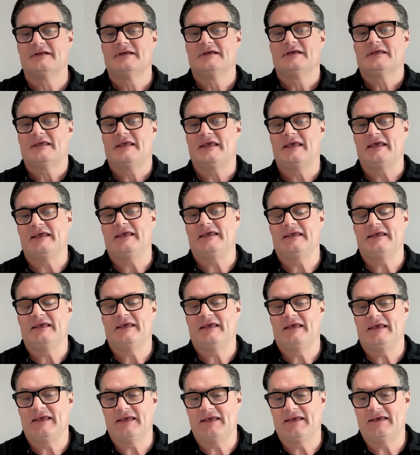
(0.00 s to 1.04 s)
key
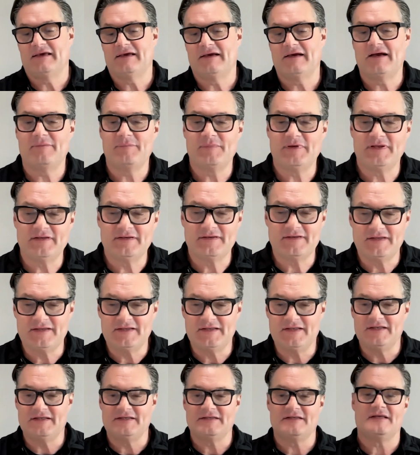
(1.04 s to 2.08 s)
here, I mean,
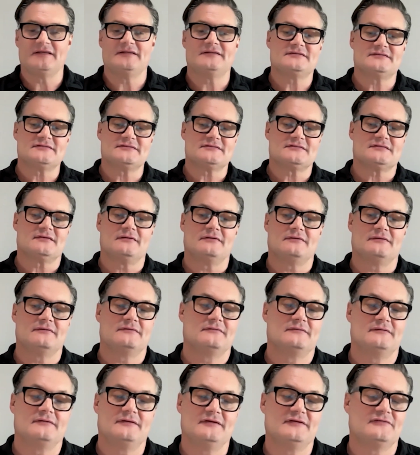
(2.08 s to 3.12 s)
it's
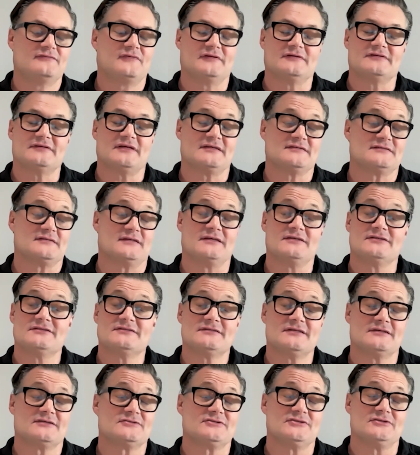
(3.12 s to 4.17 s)
fantastic. It's
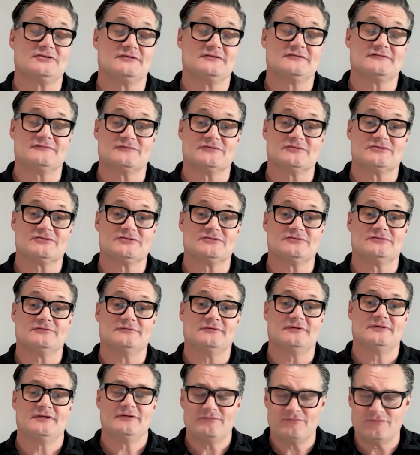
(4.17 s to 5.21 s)
such a useful tool,
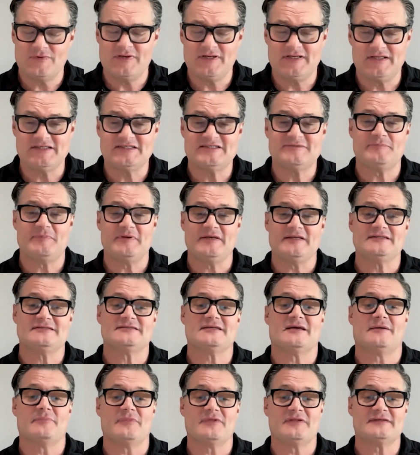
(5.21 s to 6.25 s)
and it really speeds
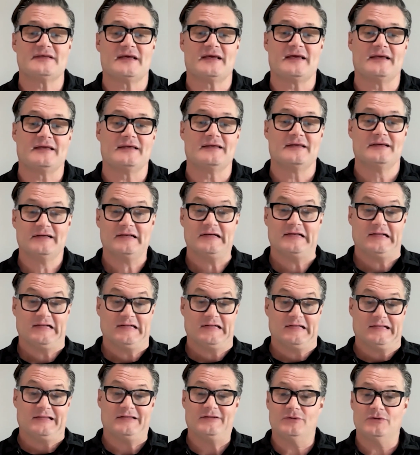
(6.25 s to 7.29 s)
up the day.
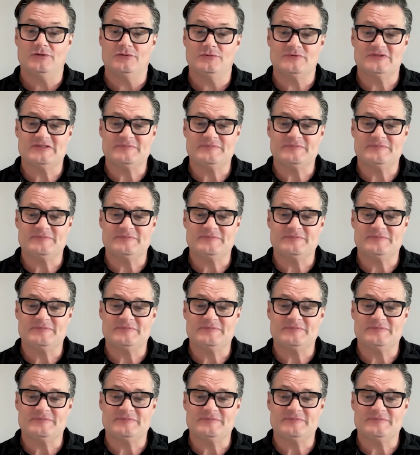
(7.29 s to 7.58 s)
There will always